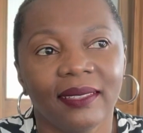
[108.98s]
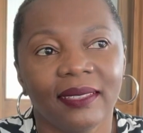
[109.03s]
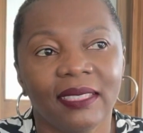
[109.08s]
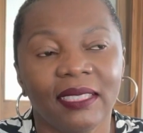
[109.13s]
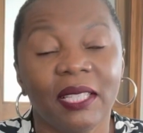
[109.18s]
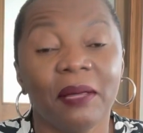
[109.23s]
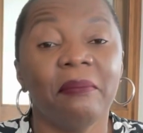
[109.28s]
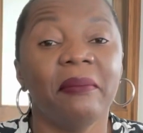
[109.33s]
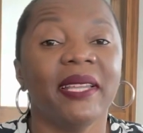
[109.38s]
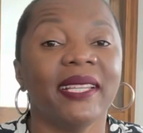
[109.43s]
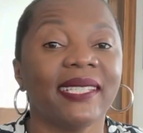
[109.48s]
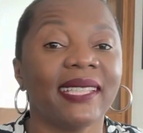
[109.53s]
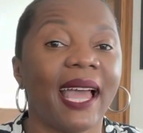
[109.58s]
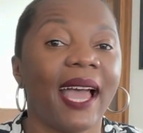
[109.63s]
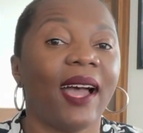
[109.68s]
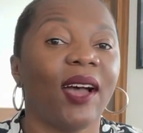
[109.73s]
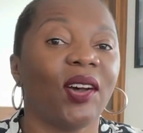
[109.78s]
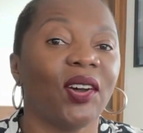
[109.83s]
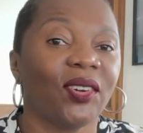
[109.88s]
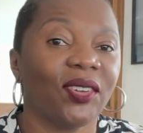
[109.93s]
to miss
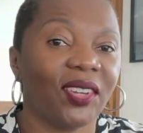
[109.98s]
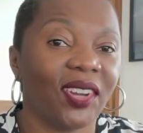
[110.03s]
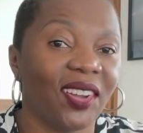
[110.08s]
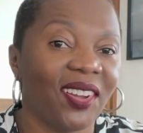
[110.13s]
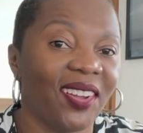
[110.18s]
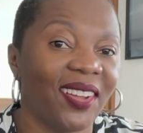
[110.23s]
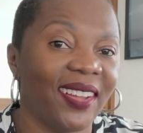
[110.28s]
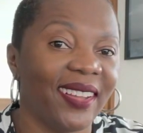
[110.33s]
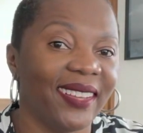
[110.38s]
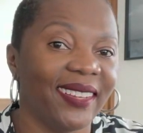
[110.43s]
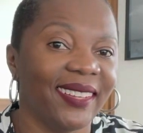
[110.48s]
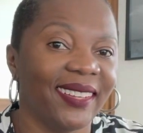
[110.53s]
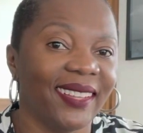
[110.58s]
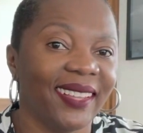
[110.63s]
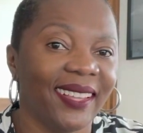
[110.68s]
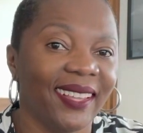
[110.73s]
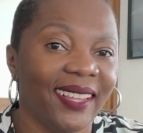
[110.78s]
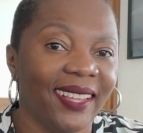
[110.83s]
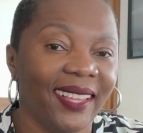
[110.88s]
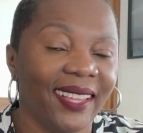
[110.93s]
out on
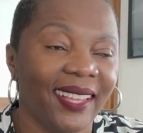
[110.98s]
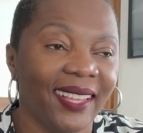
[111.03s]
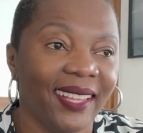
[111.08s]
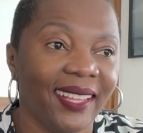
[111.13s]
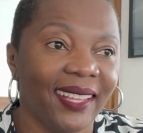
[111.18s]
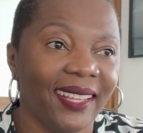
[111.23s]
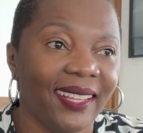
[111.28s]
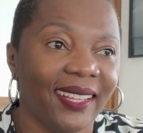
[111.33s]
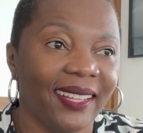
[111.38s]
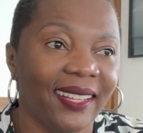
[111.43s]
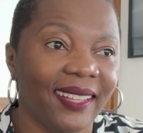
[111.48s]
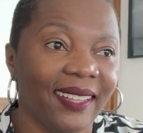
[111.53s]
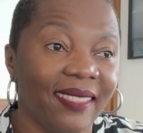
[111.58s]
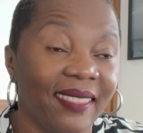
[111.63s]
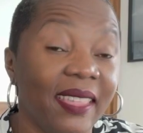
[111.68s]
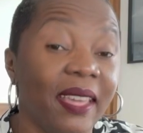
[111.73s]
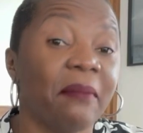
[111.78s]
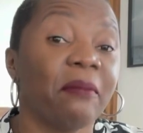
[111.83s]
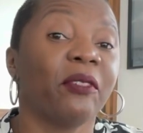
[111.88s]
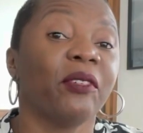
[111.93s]

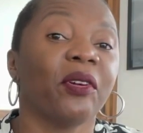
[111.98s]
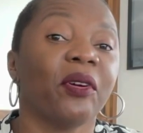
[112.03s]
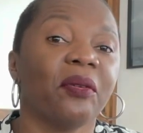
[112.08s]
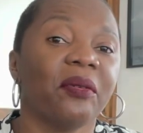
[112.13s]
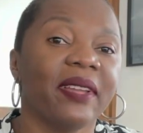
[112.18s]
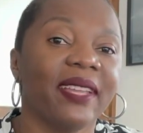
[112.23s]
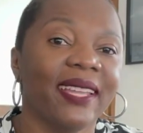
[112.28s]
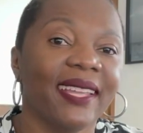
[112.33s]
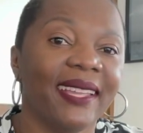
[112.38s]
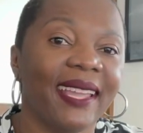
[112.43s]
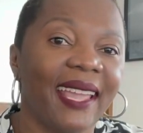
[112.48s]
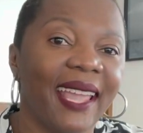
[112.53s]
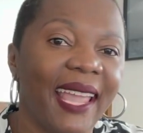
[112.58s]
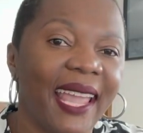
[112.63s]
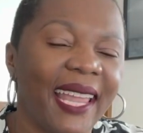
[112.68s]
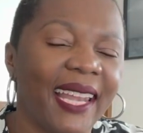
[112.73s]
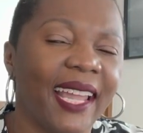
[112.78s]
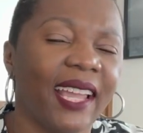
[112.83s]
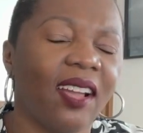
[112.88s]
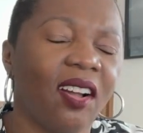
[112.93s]
them growing,
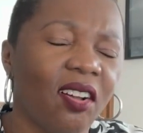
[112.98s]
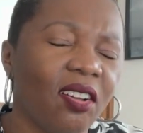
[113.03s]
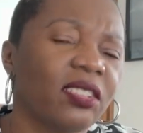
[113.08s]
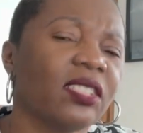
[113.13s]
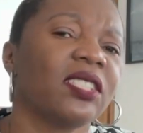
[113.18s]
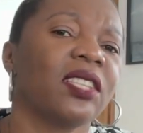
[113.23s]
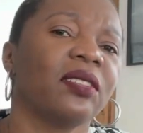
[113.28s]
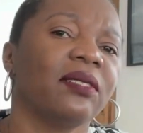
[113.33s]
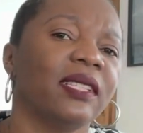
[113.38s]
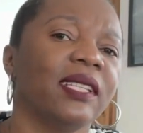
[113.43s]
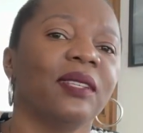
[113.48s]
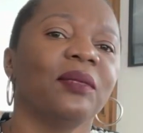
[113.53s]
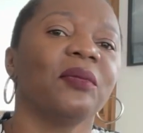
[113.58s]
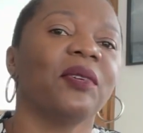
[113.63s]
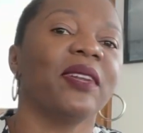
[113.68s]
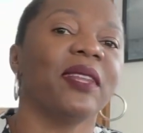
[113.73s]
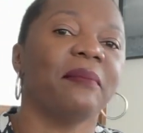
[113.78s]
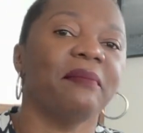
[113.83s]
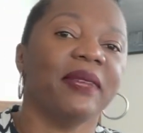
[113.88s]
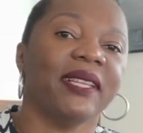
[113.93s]
and I also didn't
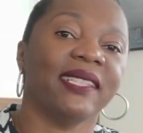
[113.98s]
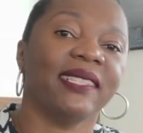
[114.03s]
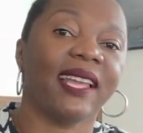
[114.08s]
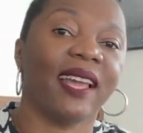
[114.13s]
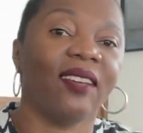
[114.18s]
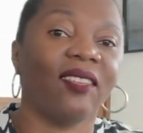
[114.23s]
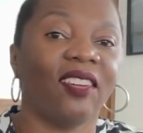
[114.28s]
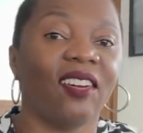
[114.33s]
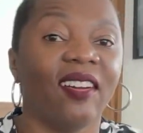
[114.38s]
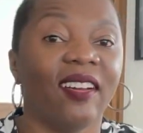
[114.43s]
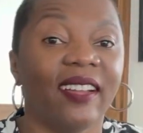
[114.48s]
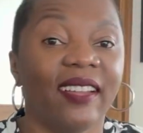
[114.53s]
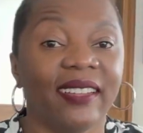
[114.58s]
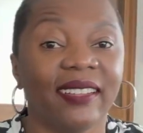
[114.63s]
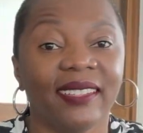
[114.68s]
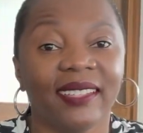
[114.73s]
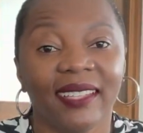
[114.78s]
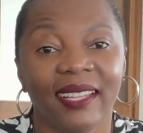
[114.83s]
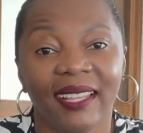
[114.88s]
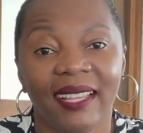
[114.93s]
want to miss out
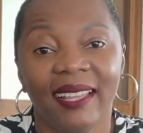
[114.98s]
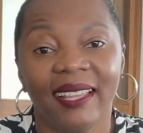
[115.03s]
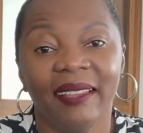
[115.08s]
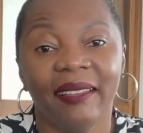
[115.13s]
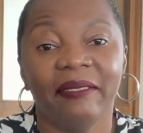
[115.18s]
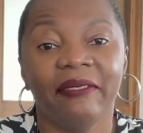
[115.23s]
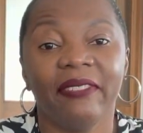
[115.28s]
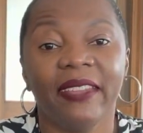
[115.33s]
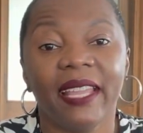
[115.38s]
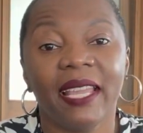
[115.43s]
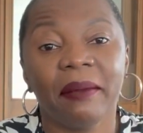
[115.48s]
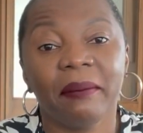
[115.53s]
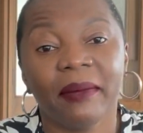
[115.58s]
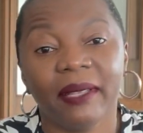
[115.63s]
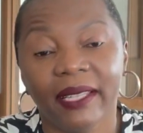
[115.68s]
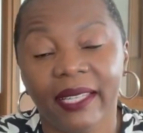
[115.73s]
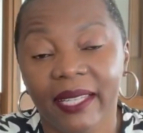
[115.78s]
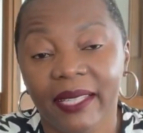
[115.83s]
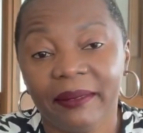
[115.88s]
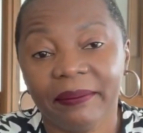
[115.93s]
on
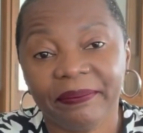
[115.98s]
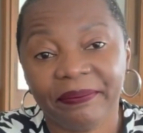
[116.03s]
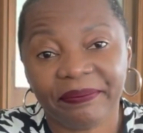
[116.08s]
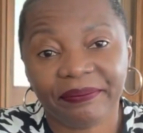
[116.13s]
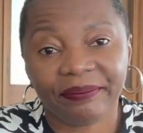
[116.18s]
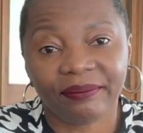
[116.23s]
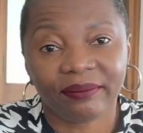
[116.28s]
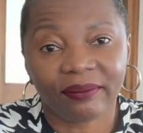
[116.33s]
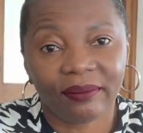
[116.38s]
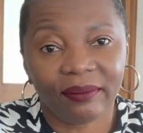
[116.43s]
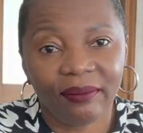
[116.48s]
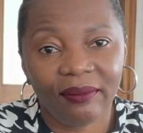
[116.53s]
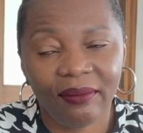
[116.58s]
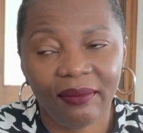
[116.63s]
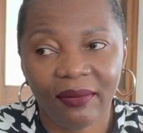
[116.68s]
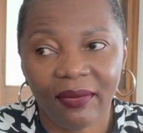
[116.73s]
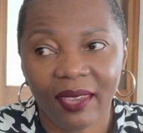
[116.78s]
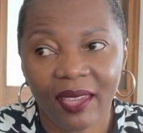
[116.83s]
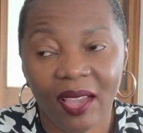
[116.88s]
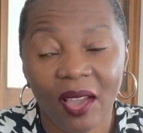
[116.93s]
family
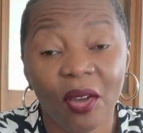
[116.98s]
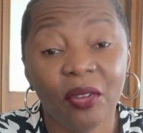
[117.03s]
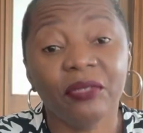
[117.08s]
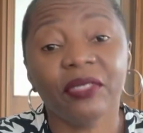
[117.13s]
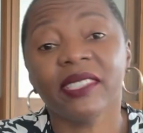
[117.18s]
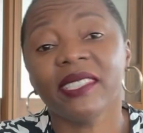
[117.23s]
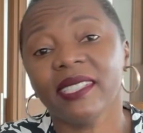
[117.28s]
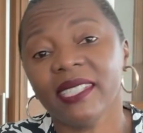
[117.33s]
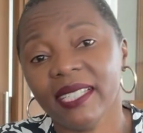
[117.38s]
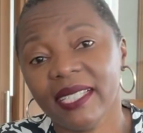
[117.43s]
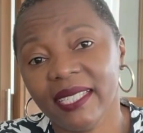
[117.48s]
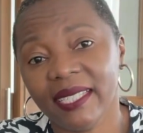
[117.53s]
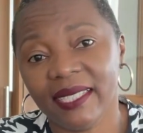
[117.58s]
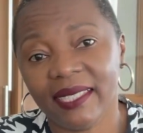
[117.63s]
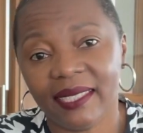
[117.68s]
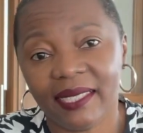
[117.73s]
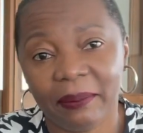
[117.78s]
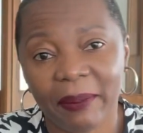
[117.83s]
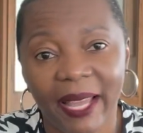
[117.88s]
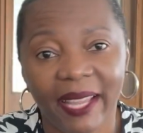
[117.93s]

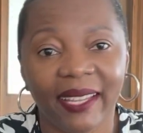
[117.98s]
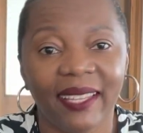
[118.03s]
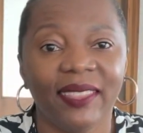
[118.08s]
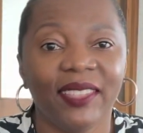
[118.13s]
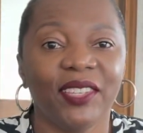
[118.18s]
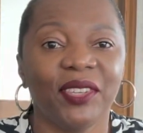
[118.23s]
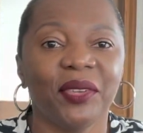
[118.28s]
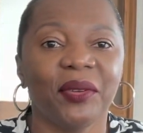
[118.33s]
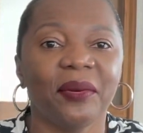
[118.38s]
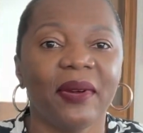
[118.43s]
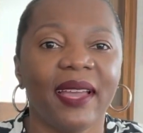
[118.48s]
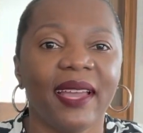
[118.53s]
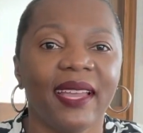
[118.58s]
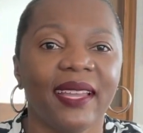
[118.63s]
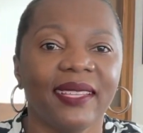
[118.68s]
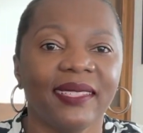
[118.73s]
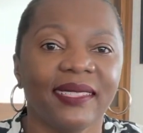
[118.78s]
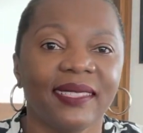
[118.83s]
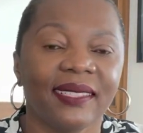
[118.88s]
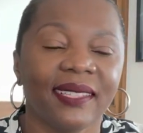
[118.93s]
overseas back in the
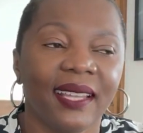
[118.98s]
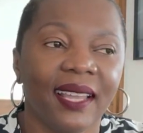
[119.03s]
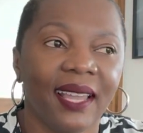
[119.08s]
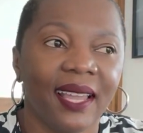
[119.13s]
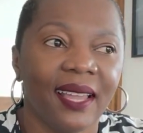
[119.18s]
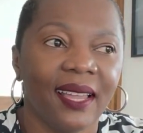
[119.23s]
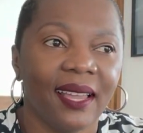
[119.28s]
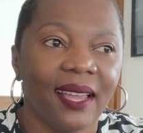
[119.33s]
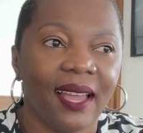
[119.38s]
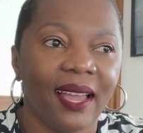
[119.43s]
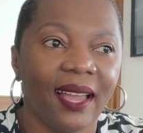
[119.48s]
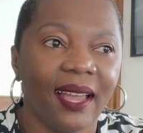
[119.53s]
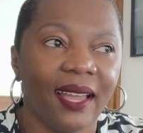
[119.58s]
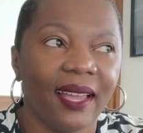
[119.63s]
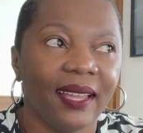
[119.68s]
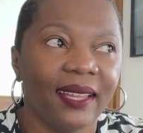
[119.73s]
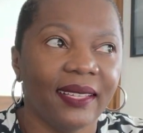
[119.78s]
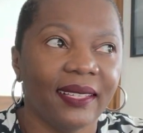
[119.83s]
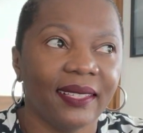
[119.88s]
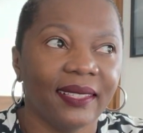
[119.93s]
US,
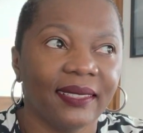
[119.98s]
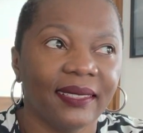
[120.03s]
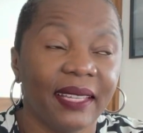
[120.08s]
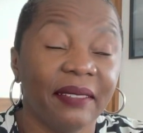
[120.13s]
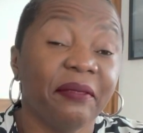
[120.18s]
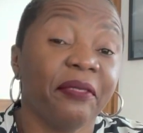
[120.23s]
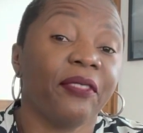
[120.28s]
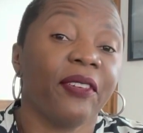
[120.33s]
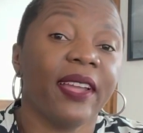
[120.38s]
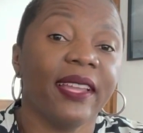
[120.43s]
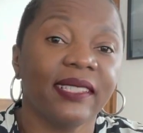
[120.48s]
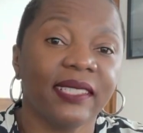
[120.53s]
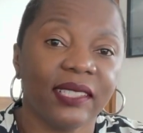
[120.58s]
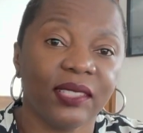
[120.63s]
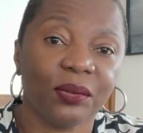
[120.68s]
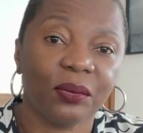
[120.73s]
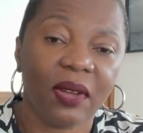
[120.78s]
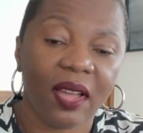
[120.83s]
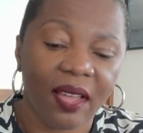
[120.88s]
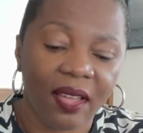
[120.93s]
and friends
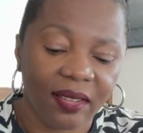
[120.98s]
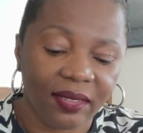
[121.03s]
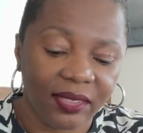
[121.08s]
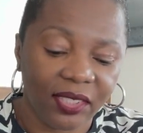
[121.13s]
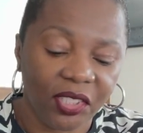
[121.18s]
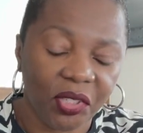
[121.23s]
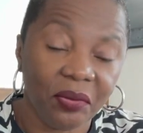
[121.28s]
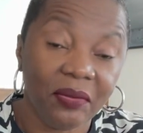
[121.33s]
as well, to